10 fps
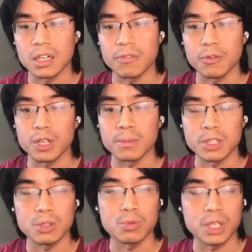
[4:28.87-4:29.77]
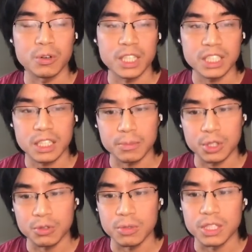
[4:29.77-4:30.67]
for them to request
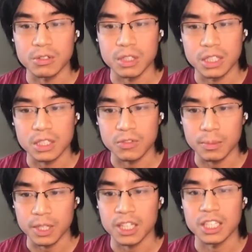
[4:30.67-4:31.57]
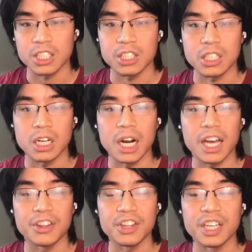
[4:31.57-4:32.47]
compute resources from the cluster
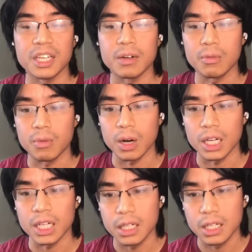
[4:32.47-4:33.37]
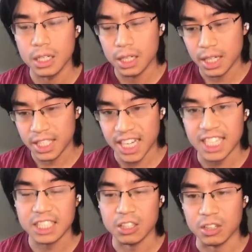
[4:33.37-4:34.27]
and then run
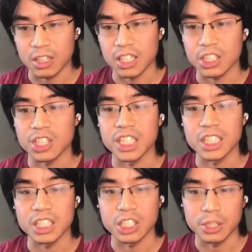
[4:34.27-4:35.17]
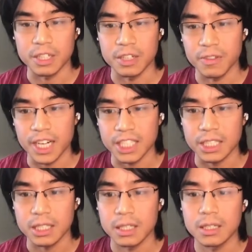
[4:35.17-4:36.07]
tasks on the cluster in a distributed
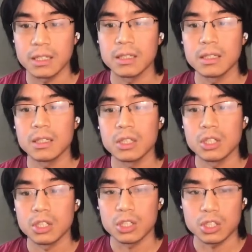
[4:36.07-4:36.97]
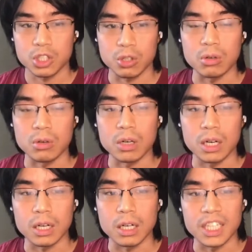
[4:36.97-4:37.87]
fashion. So
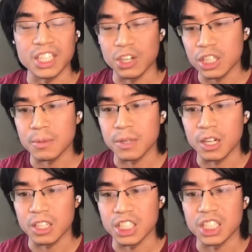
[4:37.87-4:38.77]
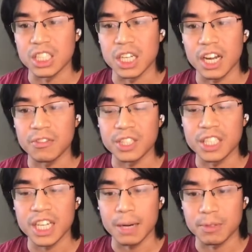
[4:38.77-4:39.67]
in Yarn terminology,
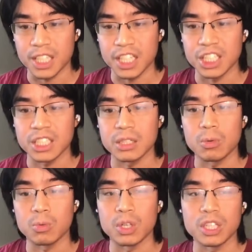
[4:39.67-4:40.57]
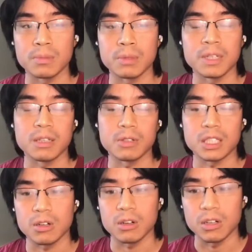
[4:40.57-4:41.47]
every application will implement what's
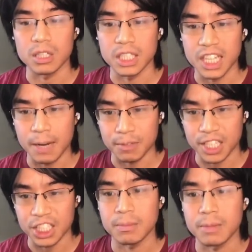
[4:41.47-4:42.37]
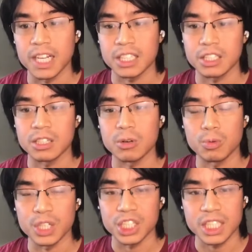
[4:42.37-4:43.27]
called an application master,
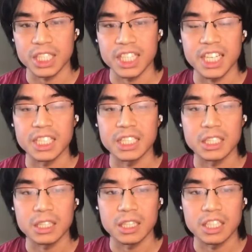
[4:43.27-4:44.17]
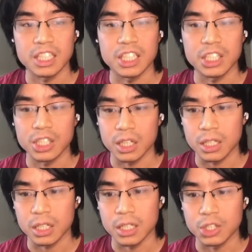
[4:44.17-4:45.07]
which contains the
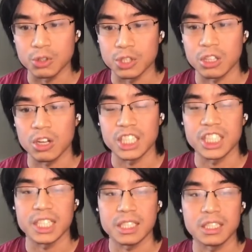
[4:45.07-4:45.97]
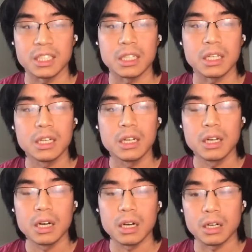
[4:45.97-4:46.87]
user's logic in
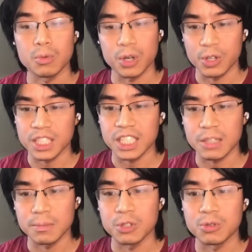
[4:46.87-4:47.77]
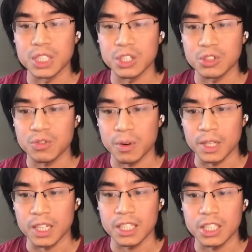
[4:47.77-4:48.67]
requesting compute resources from the
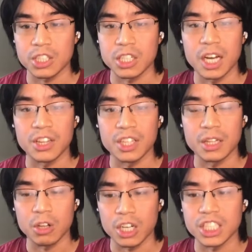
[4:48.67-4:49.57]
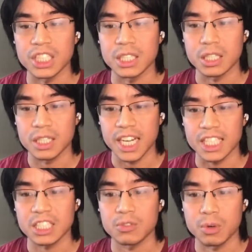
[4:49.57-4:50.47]
cluster and then launching
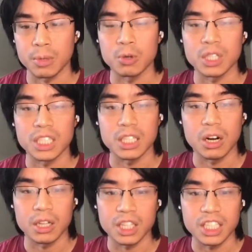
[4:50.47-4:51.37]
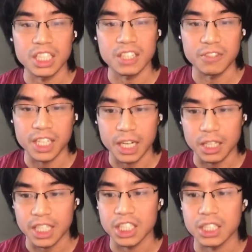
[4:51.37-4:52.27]
tasks remotely on the given
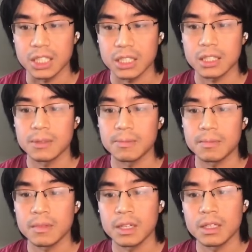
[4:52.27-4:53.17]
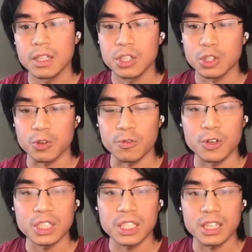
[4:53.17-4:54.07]
allocations. So
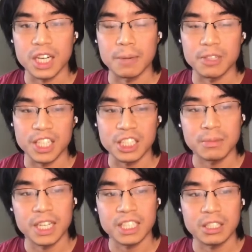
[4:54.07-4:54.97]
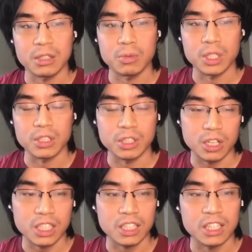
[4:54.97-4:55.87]
first, the application master will talk
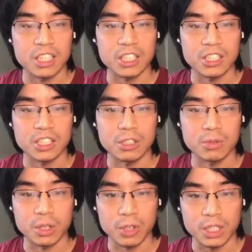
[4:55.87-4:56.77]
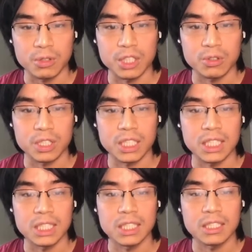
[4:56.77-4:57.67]
to the cluster to request
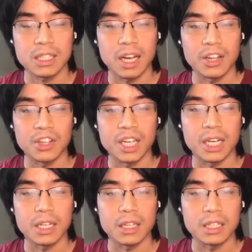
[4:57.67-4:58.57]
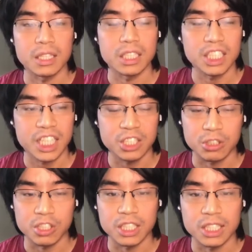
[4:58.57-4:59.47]
resources, and then the
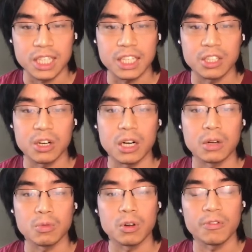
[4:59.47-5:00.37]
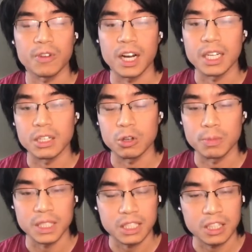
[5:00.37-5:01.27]
scheduler inside Yarn will find
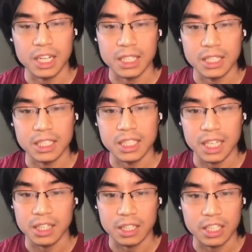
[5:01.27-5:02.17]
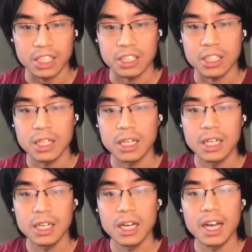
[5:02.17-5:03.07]
open slots inside the cluster.
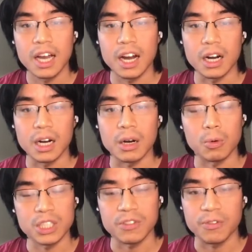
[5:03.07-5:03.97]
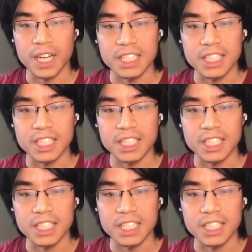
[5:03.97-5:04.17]
Once it finds